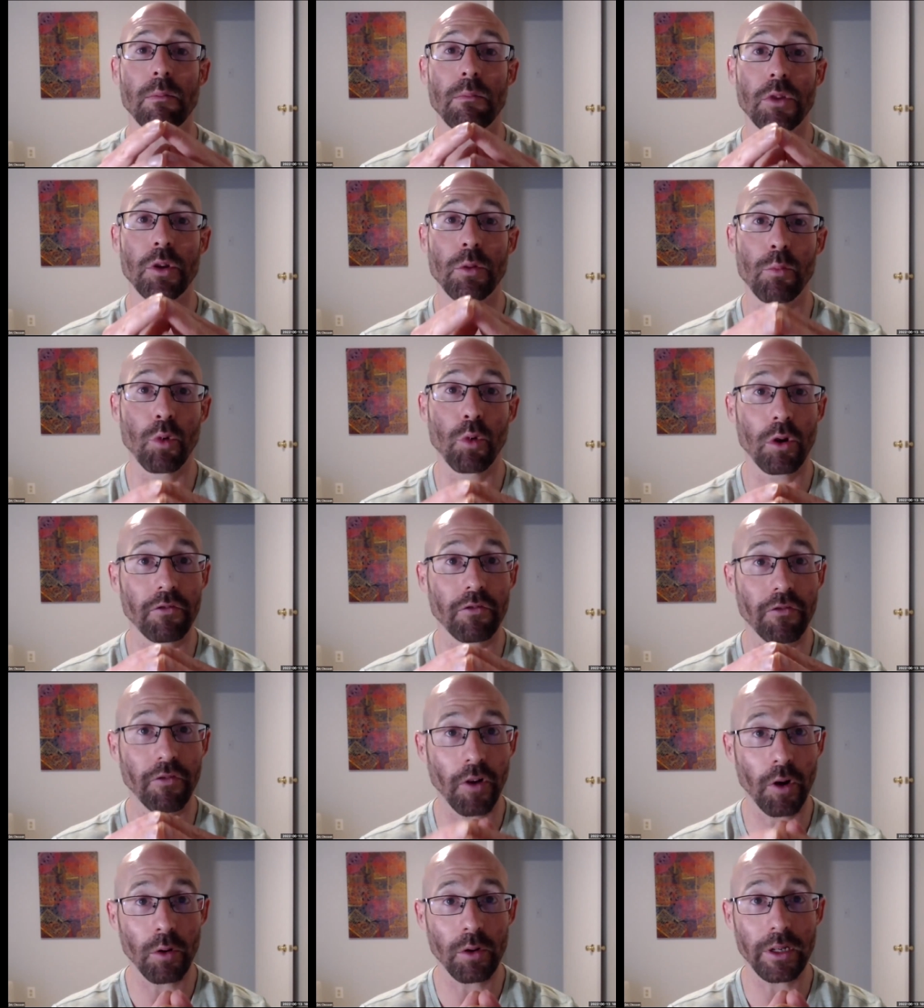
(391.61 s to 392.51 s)
The more
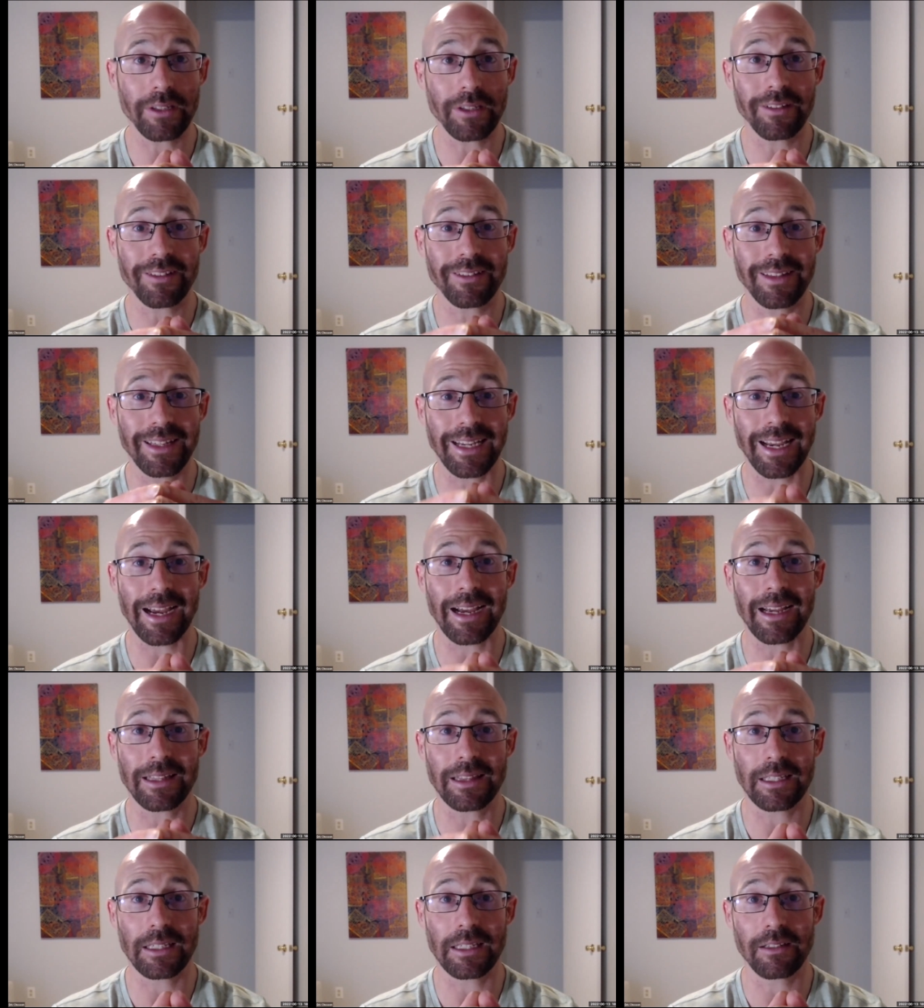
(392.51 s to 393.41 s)
focused the
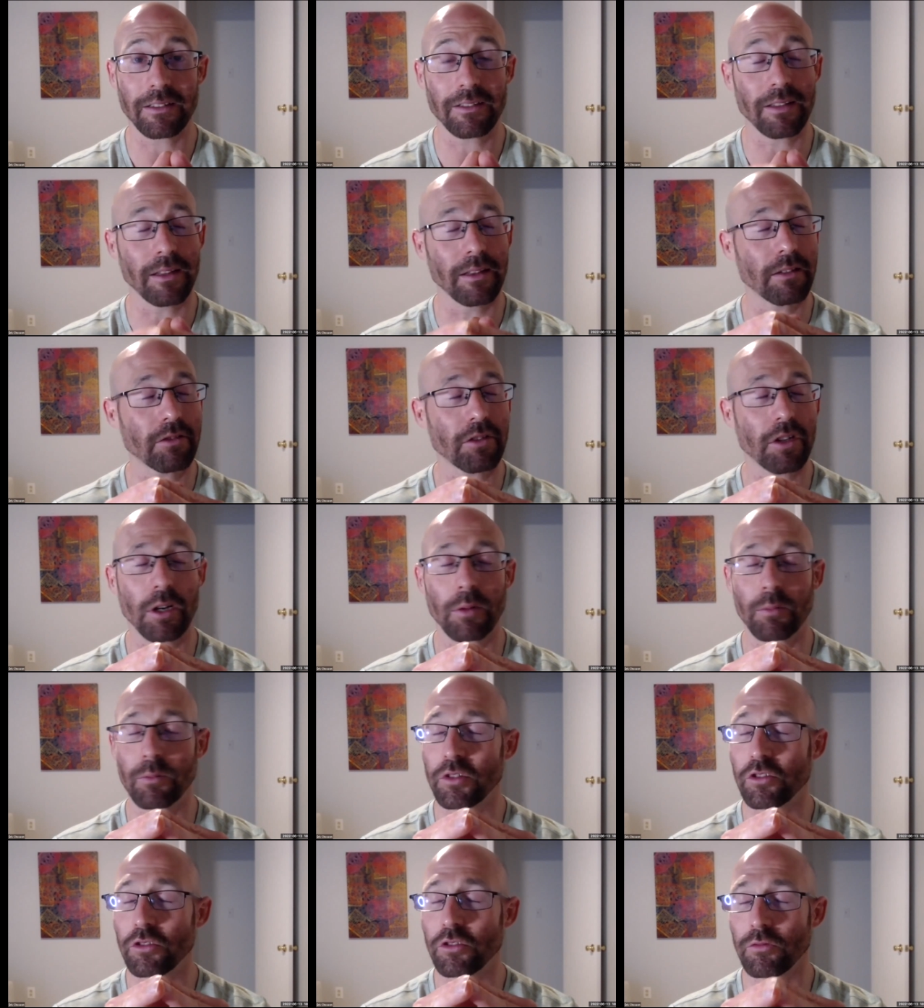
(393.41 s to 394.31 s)
athlete is, and this
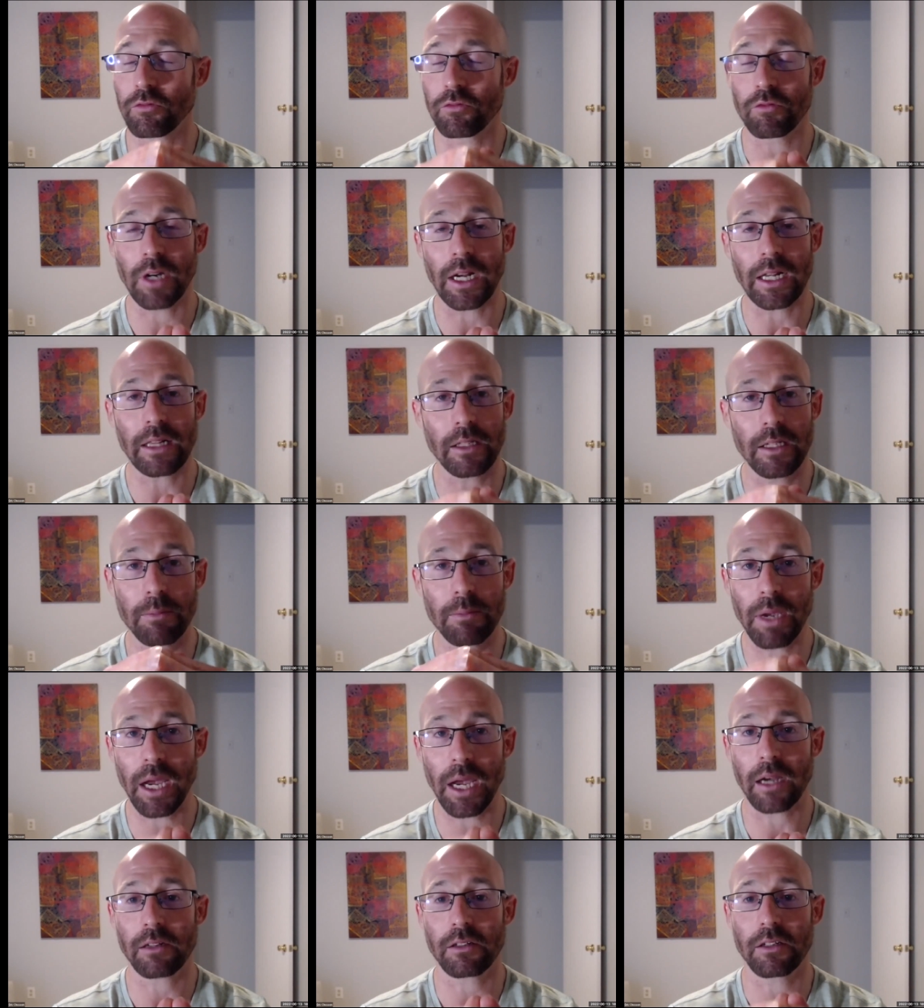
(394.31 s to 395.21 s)
comes directly
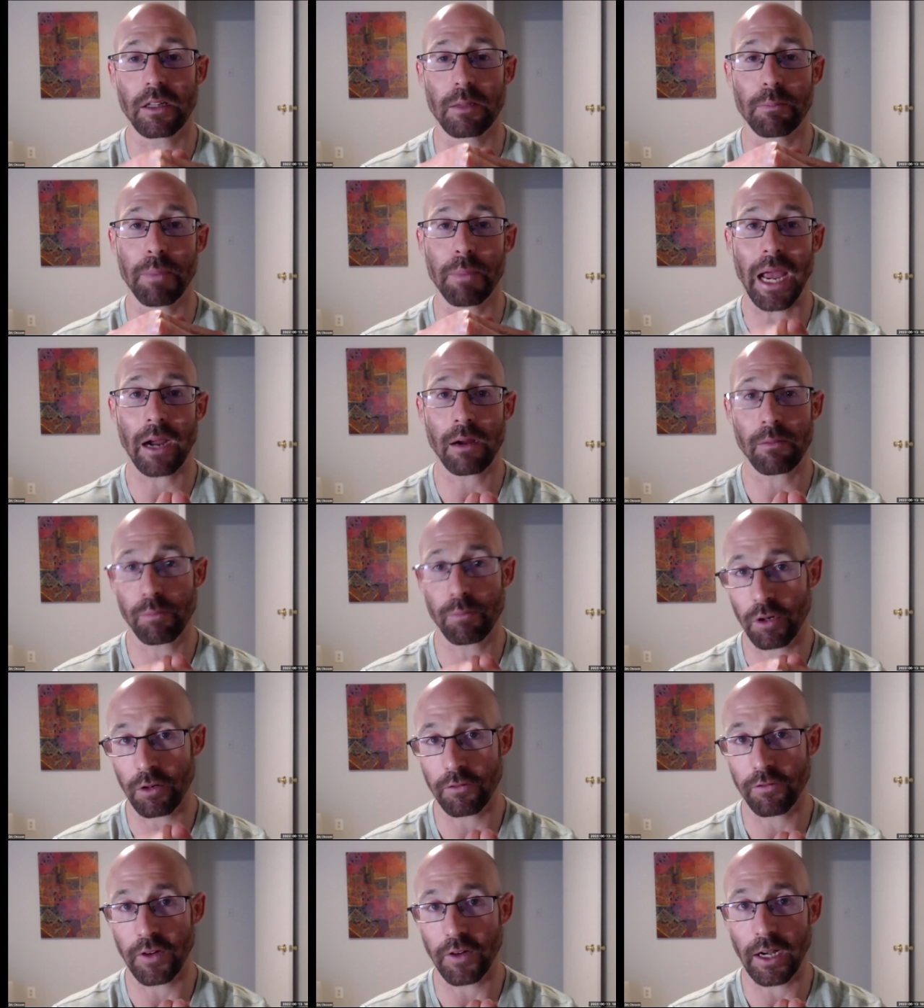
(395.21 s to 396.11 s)
back to the PAC
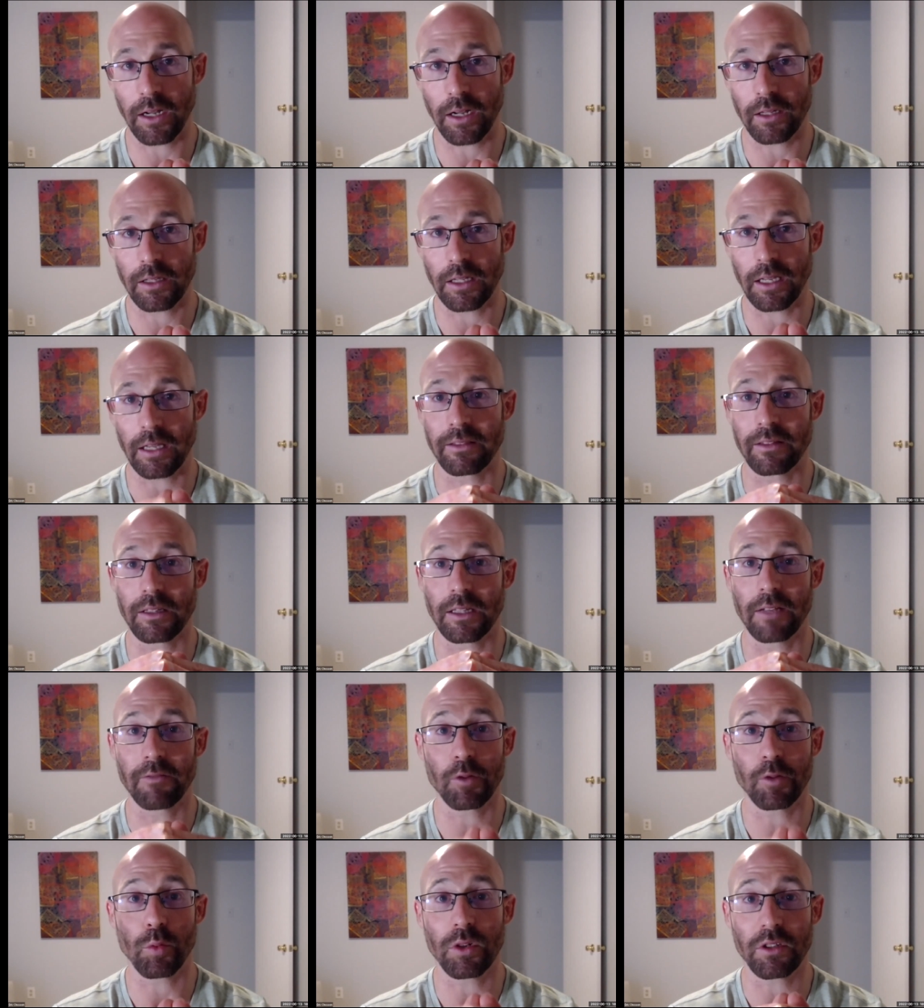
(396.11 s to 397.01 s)
profile and the
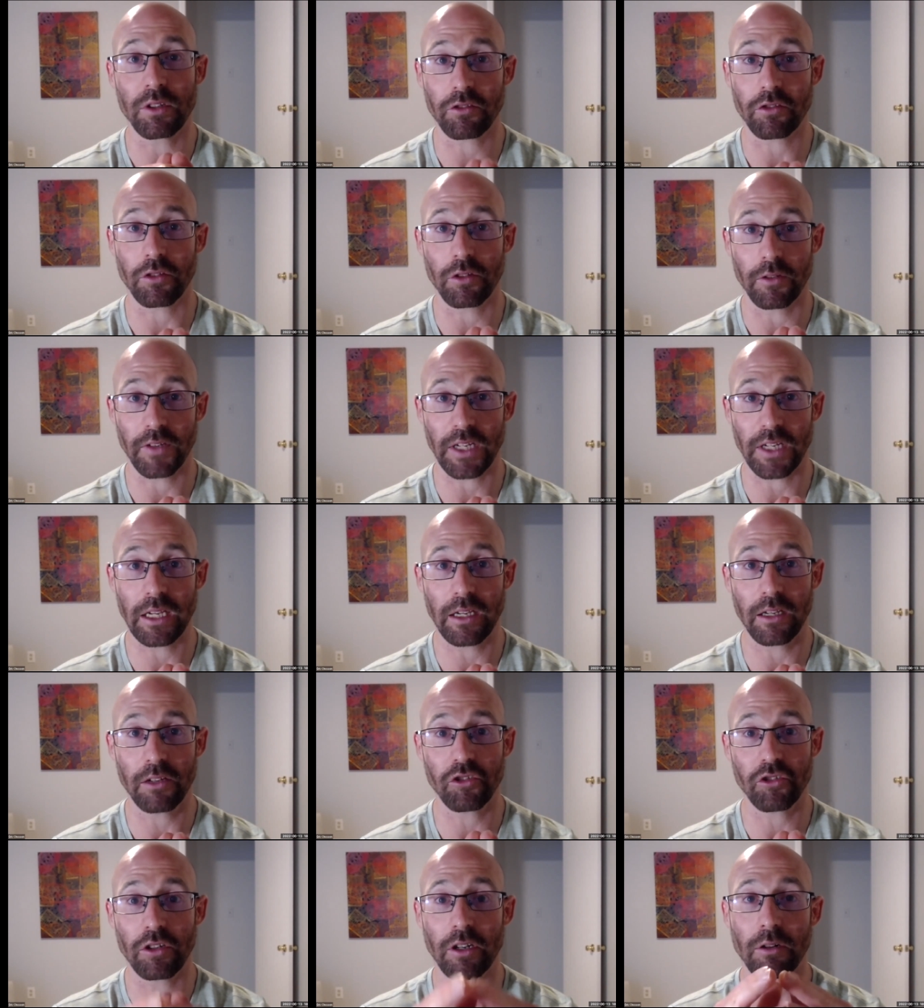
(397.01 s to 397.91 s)
level one
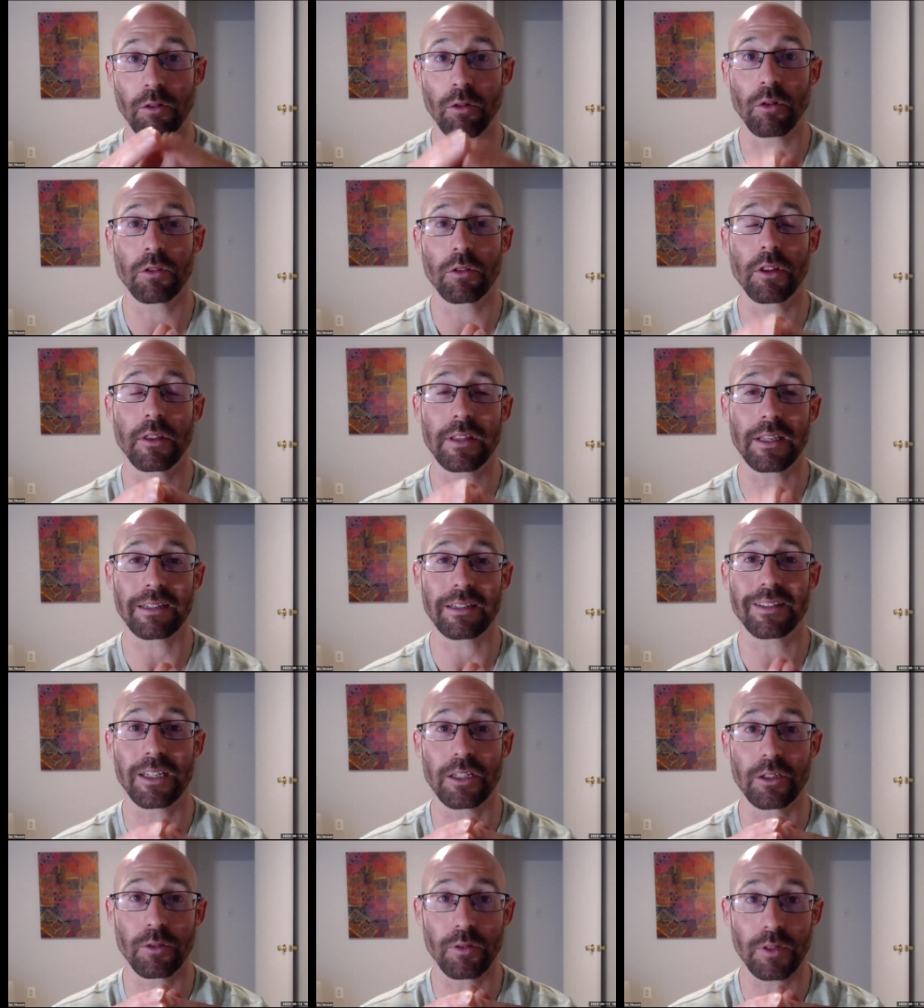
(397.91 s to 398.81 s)
certification and all the things
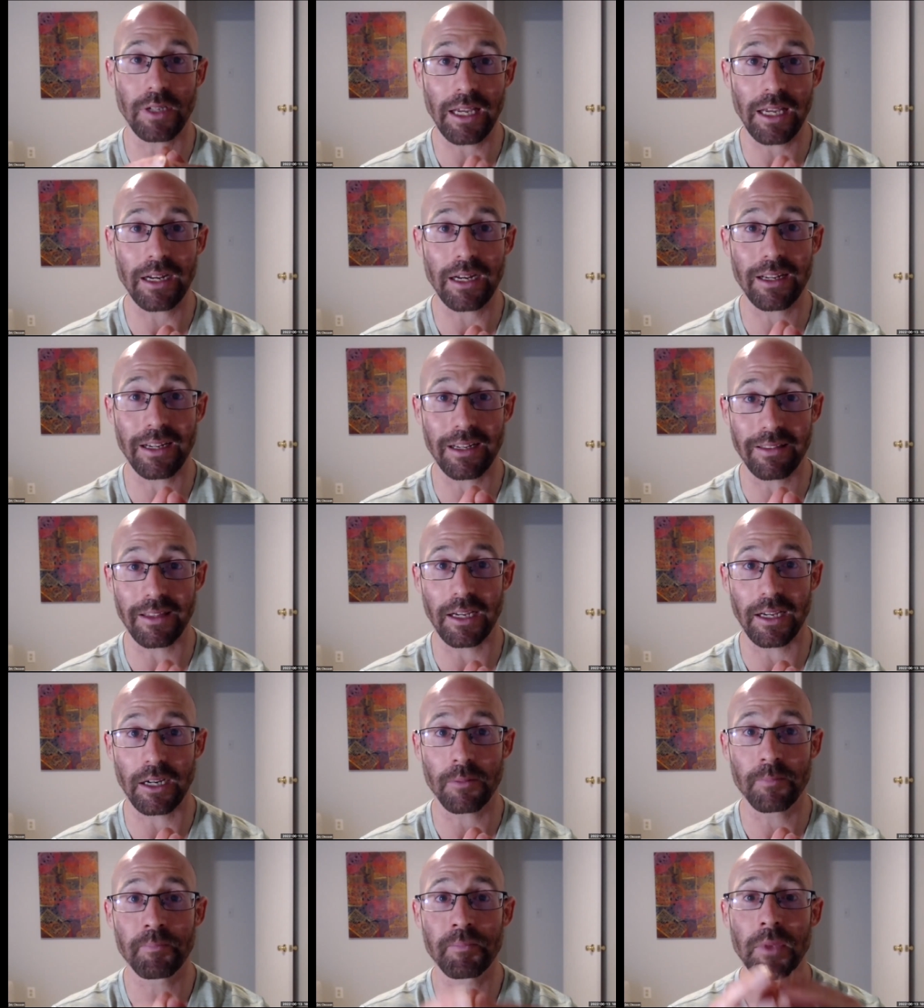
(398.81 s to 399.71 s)
that you get in
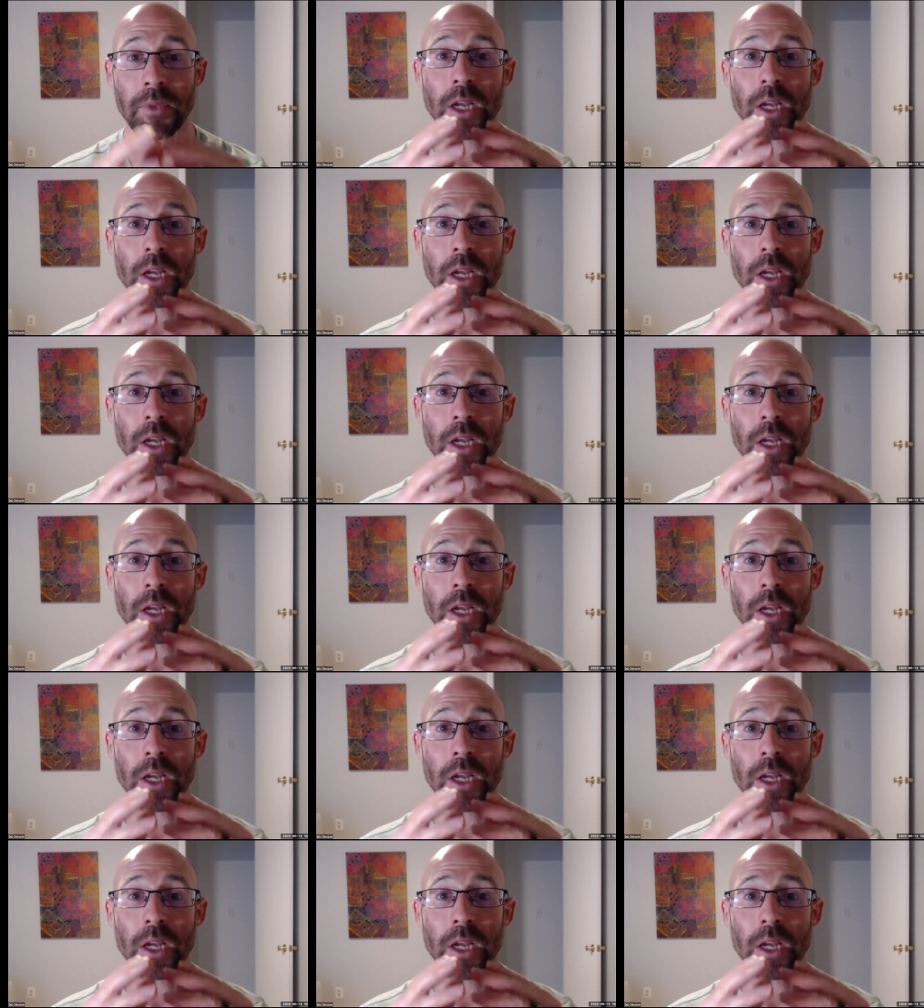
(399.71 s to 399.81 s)
there,